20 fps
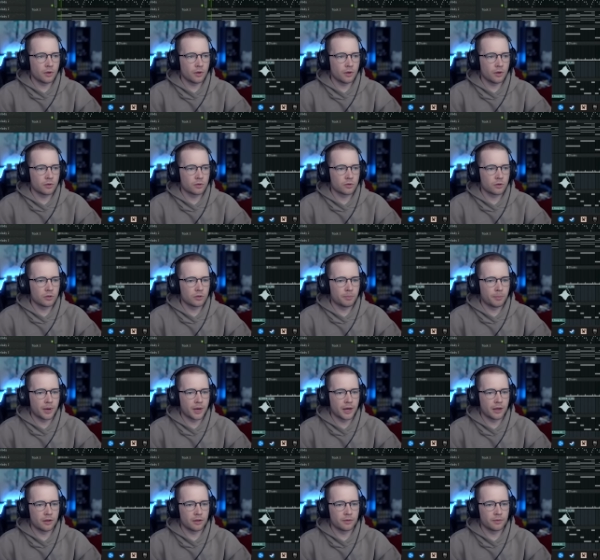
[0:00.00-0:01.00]
I was going to
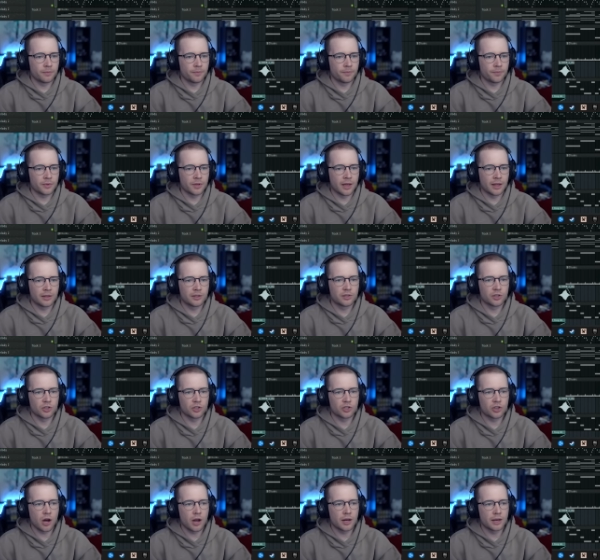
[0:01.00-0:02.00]
pattern. Yeah, this is a
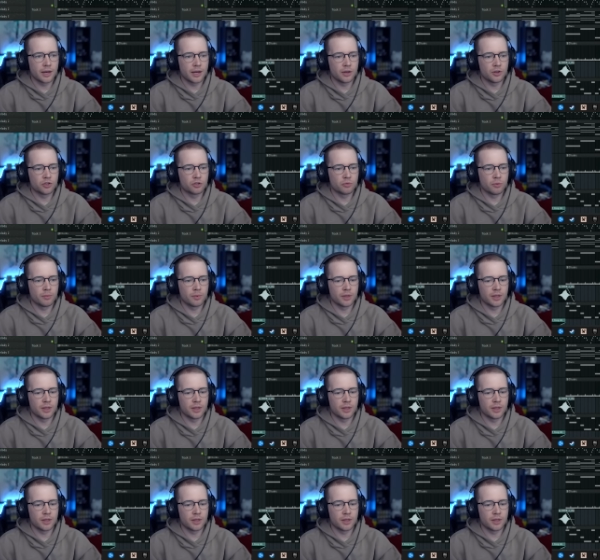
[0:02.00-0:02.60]
silent instrument,